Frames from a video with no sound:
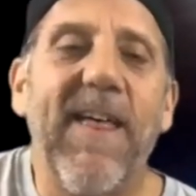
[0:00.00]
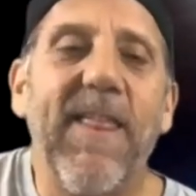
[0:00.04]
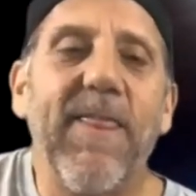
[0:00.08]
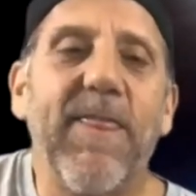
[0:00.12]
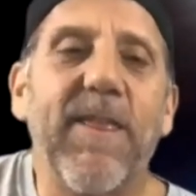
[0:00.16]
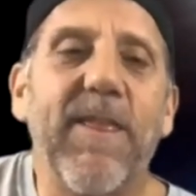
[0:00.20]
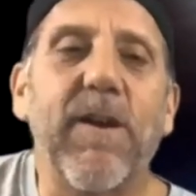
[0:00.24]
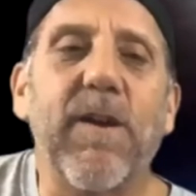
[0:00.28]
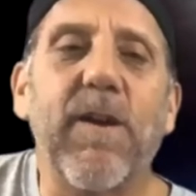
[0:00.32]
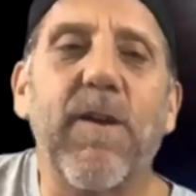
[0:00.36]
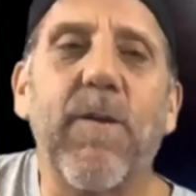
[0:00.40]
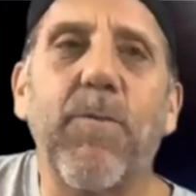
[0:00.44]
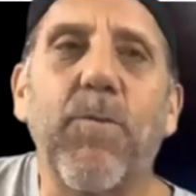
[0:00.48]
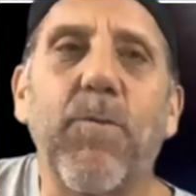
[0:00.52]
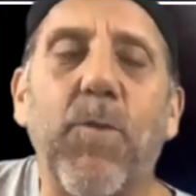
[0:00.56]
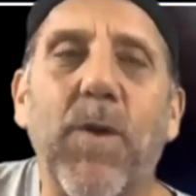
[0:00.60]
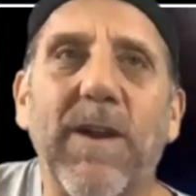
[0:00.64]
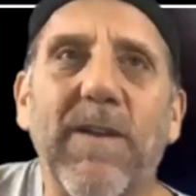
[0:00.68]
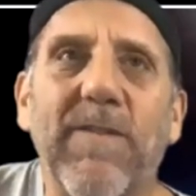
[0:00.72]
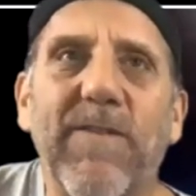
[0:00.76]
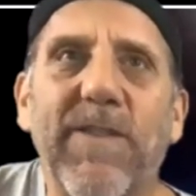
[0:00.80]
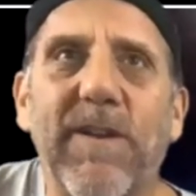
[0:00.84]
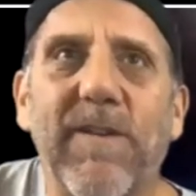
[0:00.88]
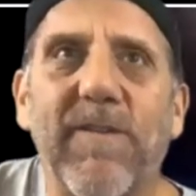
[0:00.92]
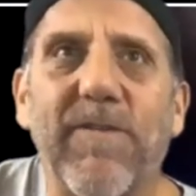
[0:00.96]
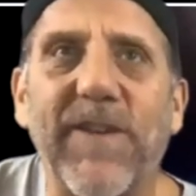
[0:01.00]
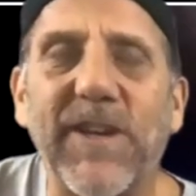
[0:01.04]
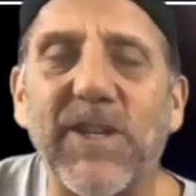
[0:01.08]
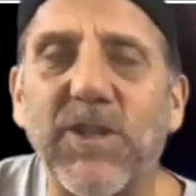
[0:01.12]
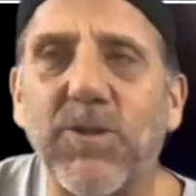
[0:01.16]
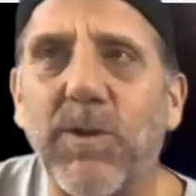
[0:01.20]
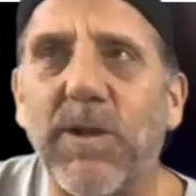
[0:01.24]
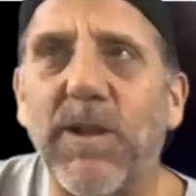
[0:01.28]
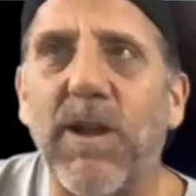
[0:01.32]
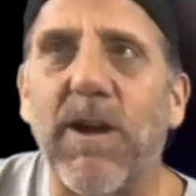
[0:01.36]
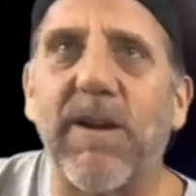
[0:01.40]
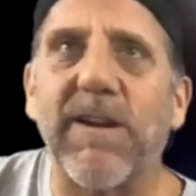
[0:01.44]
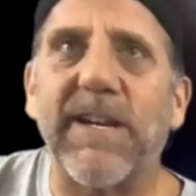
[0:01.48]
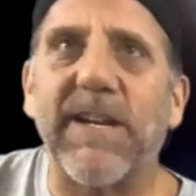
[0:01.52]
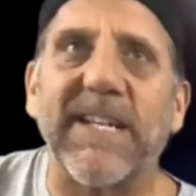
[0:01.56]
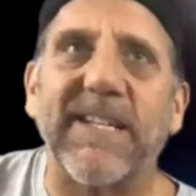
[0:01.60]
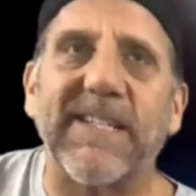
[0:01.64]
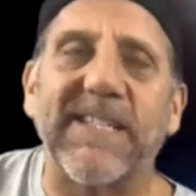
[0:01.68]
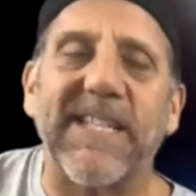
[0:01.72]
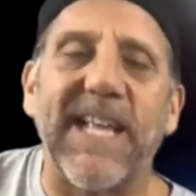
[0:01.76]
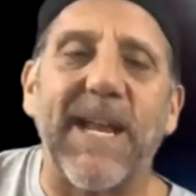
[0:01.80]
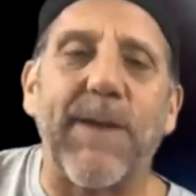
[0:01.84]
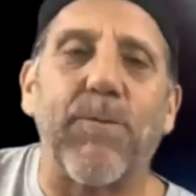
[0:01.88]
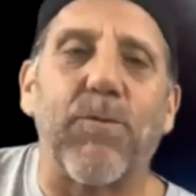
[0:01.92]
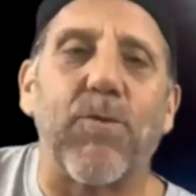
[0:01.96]
One of their visual artists
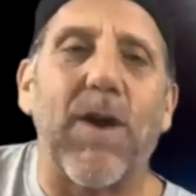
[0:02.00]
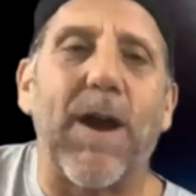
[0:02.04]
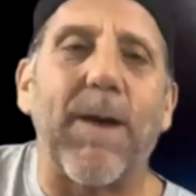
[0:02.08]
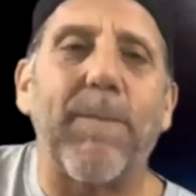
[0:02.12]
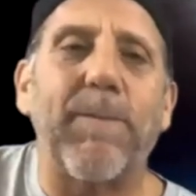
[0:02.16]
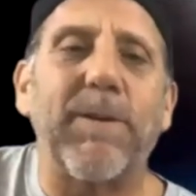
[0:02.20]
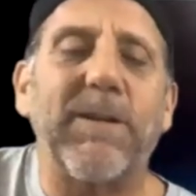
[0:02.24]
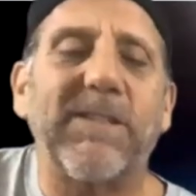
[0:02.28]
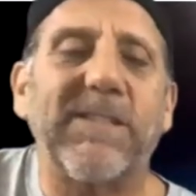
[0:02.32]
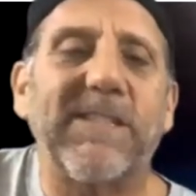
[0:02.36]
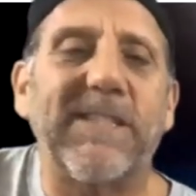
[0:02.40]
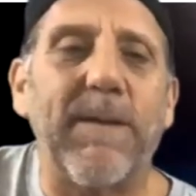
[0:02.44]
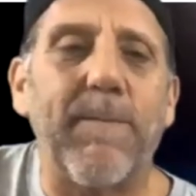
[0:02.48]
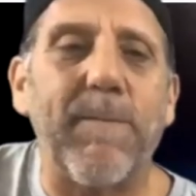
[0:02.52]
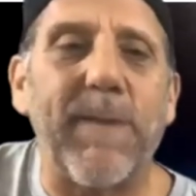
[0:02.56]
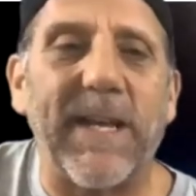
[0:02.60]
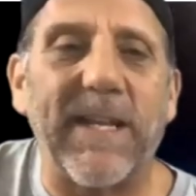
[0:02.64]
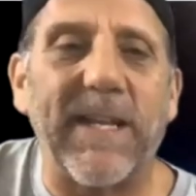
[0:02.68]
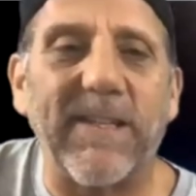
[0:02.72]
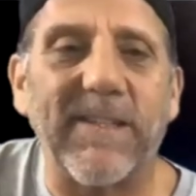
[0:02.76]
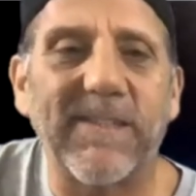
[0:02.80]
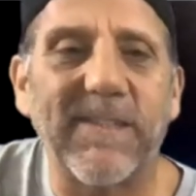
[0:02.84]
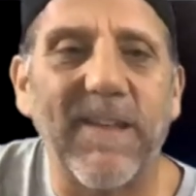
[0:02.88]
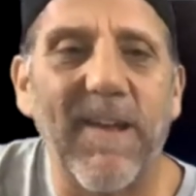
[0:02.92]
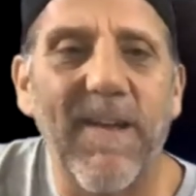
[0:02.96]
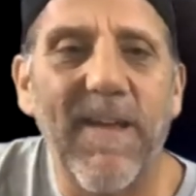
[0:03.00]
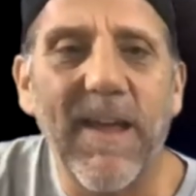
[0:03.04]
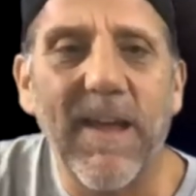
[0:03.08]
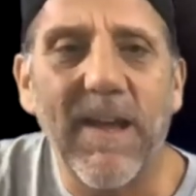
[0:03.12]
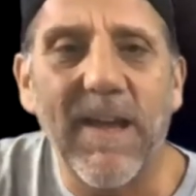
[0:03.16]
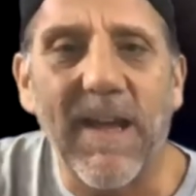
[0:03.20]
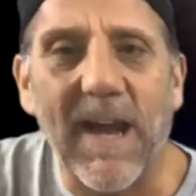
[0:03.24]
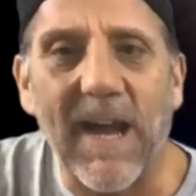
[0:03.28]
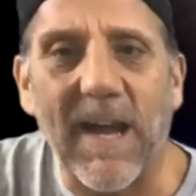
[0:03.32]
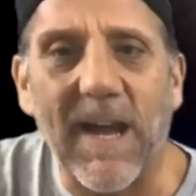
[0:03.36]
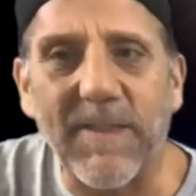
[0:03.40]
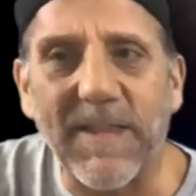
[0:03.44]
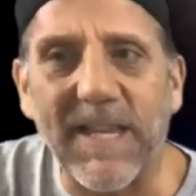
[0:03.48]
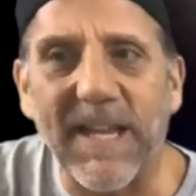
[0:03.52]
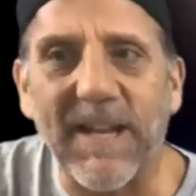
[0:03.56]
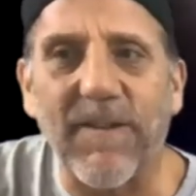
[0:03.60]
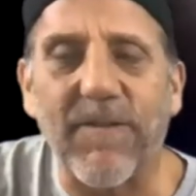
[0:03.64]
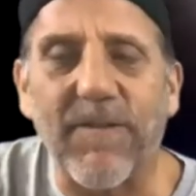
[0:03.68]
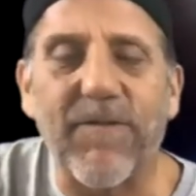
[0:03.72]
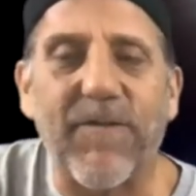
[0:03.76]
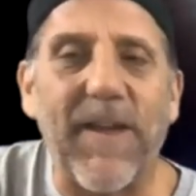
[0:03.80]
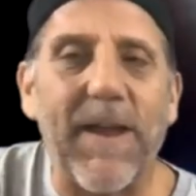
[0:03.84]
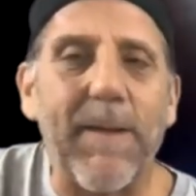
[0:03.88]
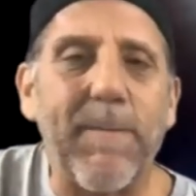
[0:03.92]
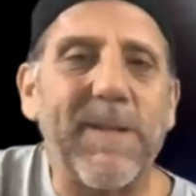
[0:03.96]
named Robert Simmons did a
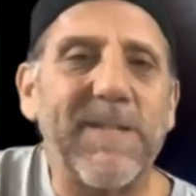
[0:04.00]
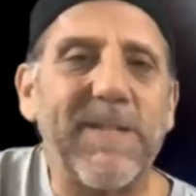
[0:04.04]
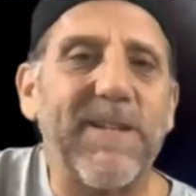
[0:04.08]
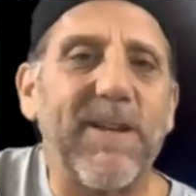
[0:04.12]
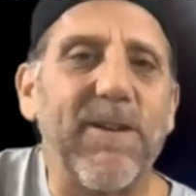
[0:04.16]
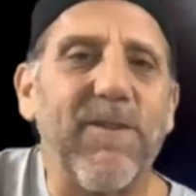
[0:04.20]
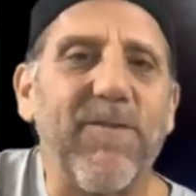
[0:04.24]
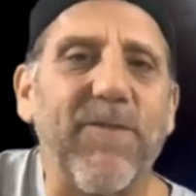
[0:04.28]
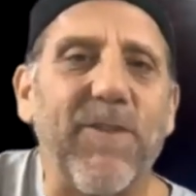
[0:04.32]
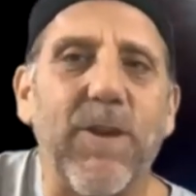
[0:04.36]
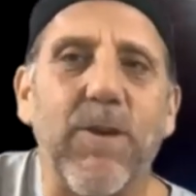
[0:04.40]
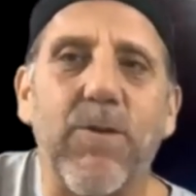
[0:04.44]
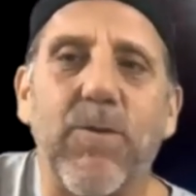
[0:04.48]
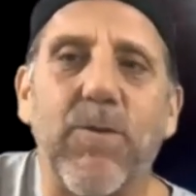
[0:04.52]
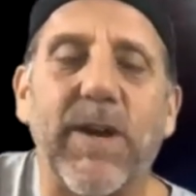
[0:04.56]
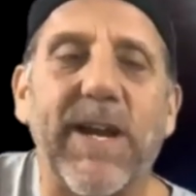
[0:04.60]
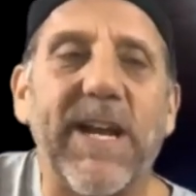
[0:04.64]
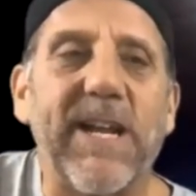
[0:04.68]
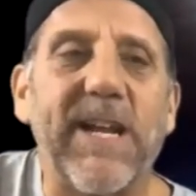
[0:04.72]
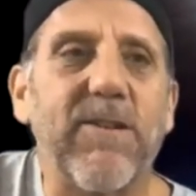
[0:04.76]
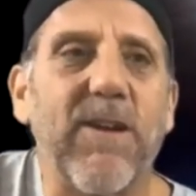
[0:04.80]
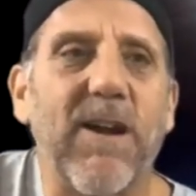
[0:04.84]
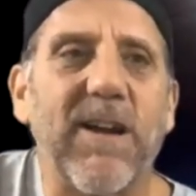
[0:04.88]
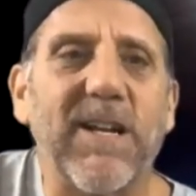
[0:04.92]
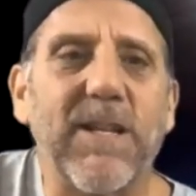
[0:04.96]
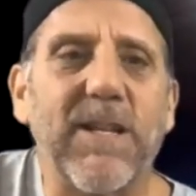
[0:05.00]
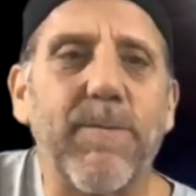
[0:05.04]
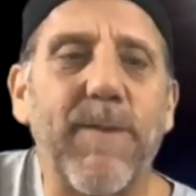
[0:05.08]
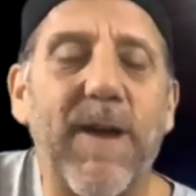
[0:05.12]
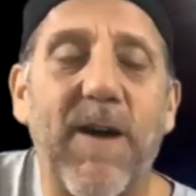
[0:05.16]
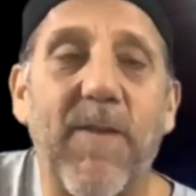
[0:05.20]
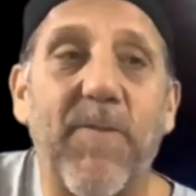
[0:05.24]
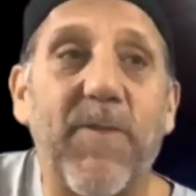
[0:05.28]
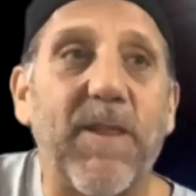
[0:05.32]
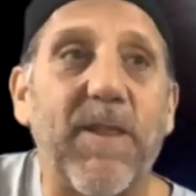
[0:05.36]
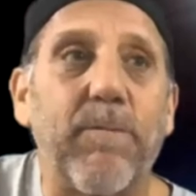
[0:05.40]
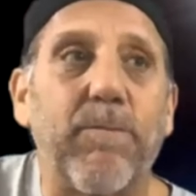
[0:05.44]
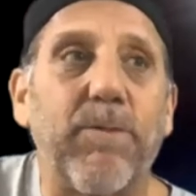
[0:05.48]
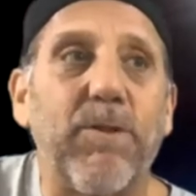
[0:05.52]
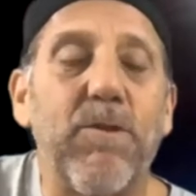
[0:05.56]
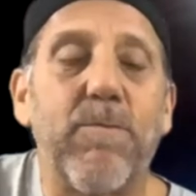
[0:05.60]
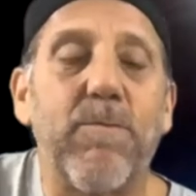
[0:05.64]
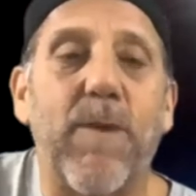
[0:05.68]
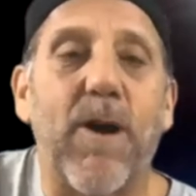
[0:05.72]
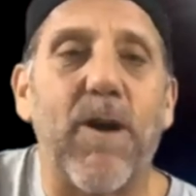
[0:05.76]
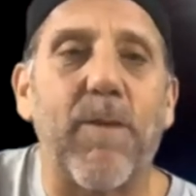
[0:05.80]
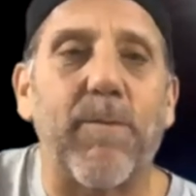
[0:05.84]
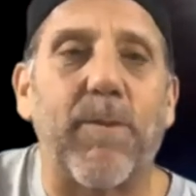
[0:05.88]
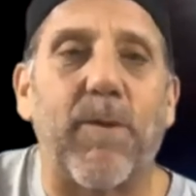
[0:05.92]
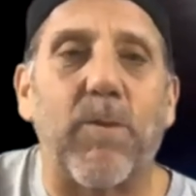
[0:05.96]
famous interview where he talked about the blue
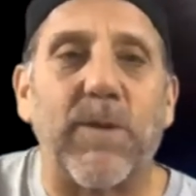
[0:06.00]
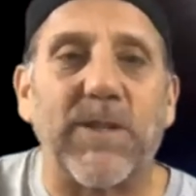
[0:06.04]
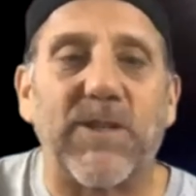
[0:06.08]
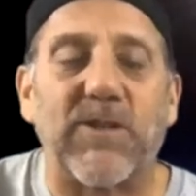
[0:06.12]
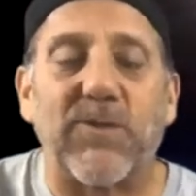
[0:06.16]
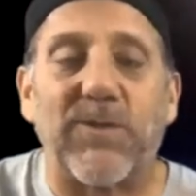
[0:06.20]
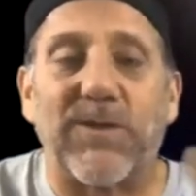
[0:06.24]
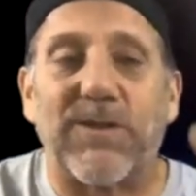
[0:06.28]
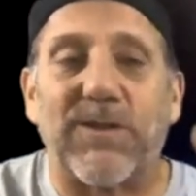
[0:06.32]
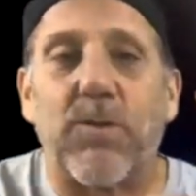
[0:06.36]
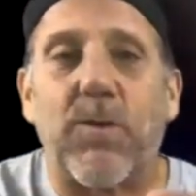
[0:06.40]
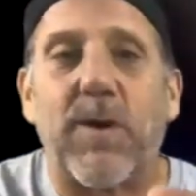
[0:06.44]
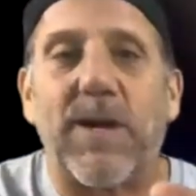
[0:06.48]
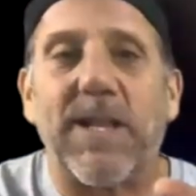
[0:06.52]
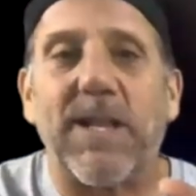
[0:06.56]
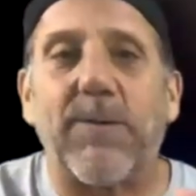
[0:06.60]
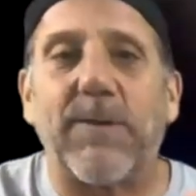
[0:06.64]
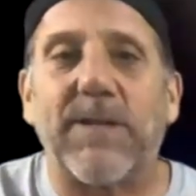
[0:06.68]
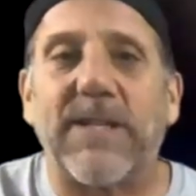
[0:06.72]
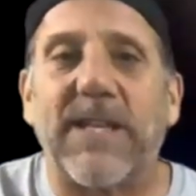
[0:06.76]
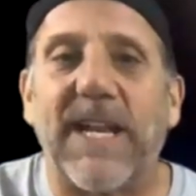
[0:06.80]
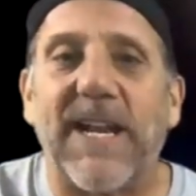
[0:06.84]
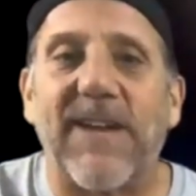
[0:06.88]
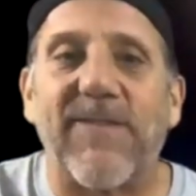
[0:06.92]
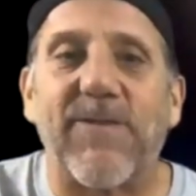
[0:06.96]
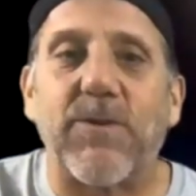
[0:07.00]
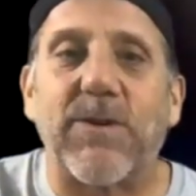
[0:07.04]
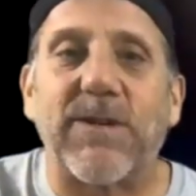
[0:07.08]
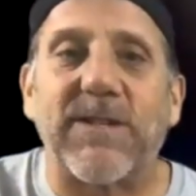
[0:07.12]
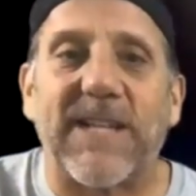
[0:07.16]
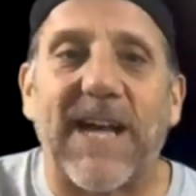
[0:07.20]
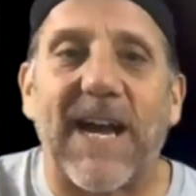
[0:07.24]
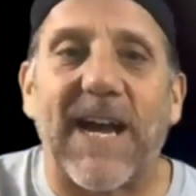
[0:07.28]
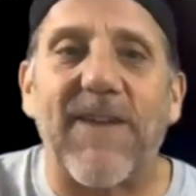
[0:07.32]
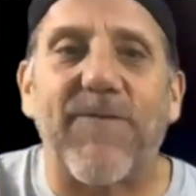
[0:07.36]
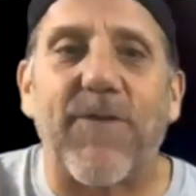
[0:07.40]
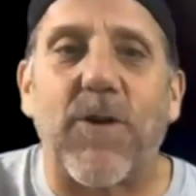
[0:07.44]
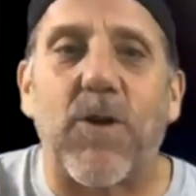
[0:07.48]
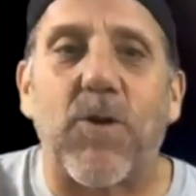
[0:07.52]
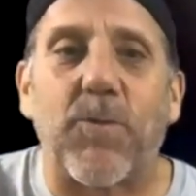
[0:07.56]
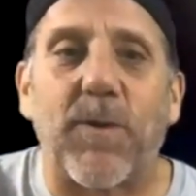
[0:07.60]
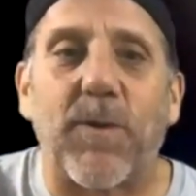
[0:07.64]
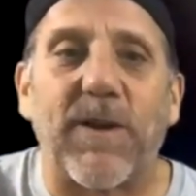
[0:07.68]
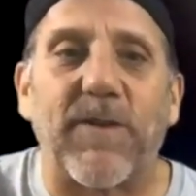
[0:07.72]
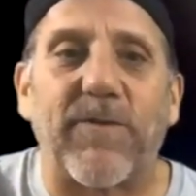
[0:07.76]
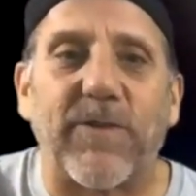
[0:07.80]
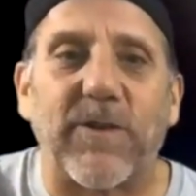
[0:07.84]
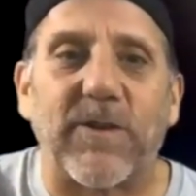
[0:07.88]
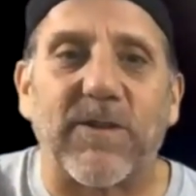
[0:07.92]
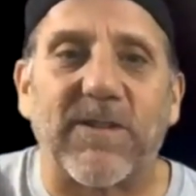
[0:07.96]
marble, which was the one that was on everyone's iPhone when
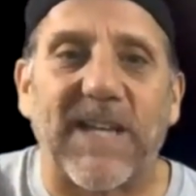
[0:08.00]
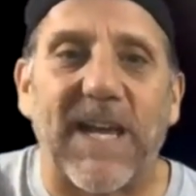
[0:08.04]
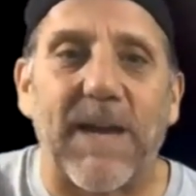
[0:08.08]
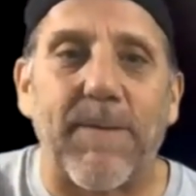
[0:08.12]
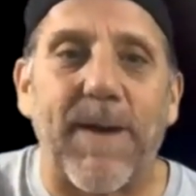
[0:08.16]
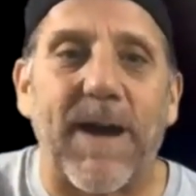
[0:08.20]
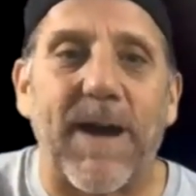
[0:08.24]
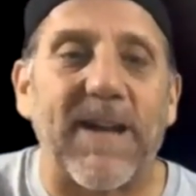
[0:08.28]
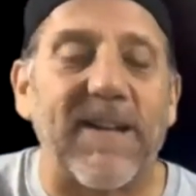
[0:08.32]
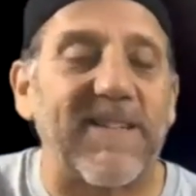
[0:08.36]
it first came out.